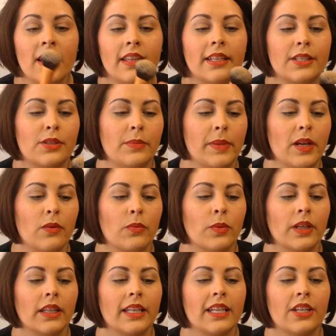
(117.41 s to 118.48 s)
This would be a
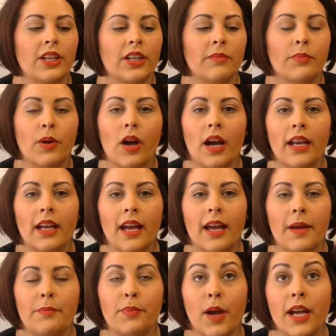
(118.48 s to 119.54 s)
really good
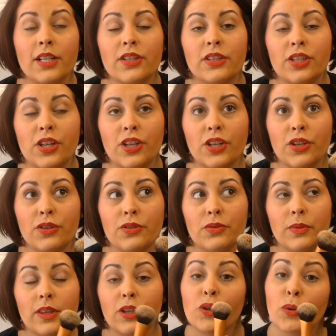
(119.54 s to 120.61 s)
brush to use
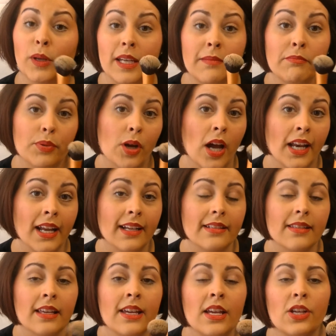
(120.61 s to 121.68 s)
with cream products.